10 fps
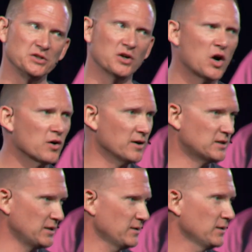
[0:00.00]
in your
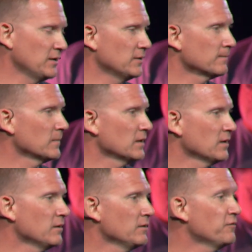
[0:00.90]
heart.
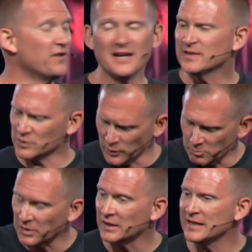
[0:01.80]
Faith is
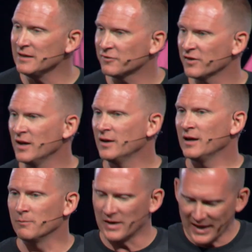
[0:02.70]
when belief
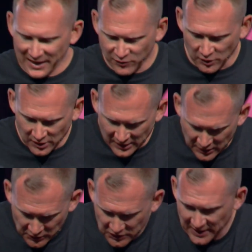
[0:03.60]
and behavior
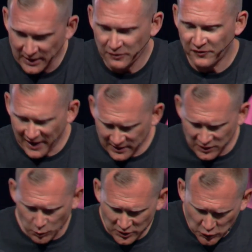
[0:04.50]
intersect. Faith
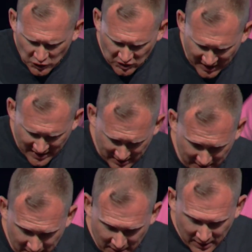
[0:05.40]
is when you
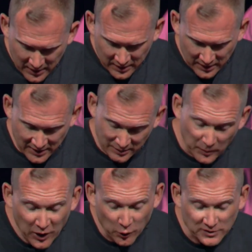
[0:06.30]
stand in the
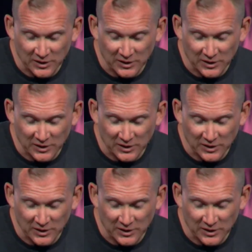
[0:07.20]
boat